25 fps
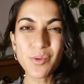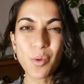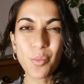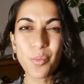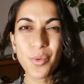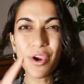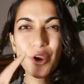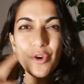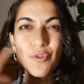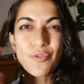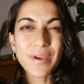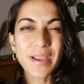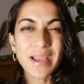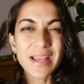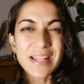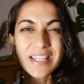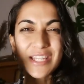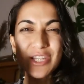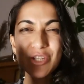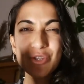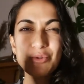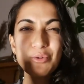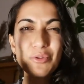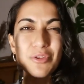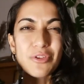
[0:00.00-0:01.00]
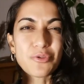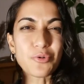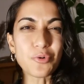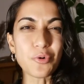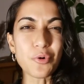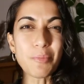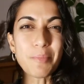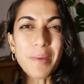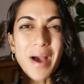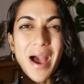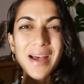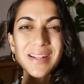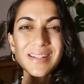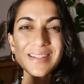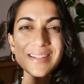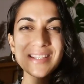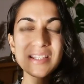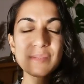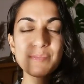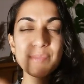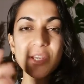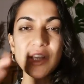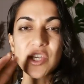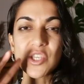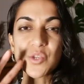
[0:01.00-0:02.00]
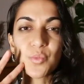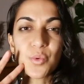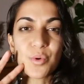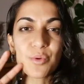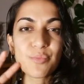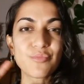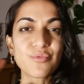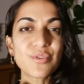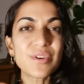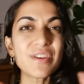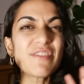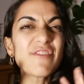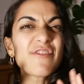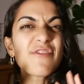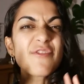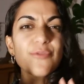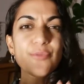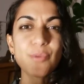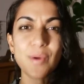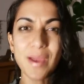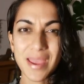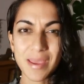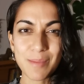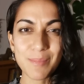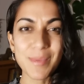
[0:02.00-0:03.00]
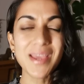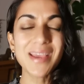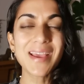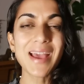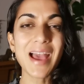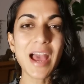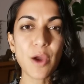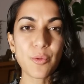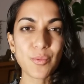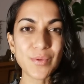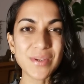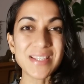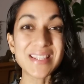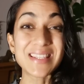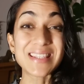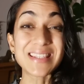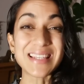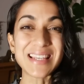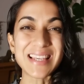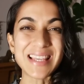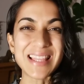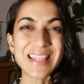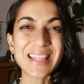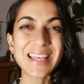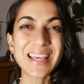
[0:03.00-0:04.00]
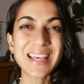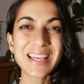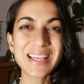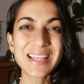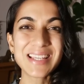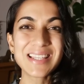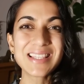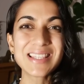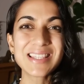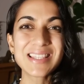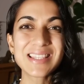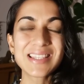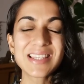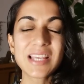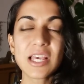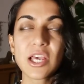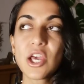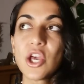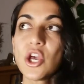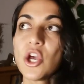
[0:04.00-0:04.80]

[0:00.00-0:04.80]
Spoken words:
when we're creating new thought patterns because we're reframing how we see things,